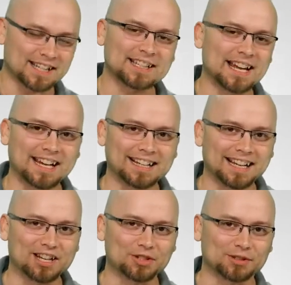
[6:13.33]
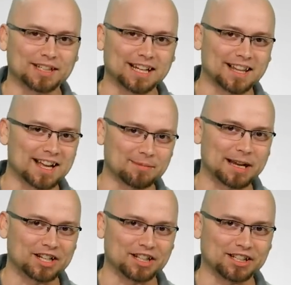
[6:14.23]
say, Andrew, that I like
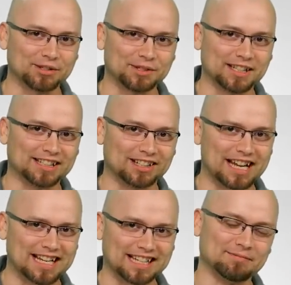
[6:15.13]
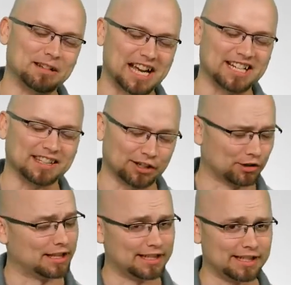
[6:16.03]
imagining you sitting there naked, but I
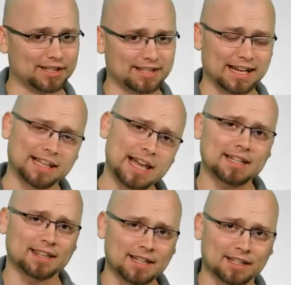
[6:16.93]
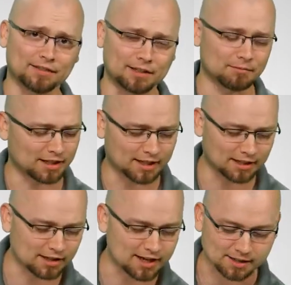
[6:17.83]
literally did just say, I like to think of him sitting
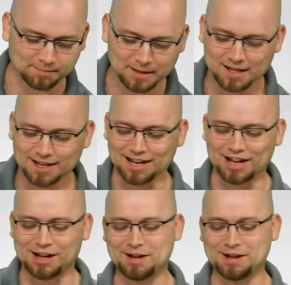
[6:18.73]
there naked. All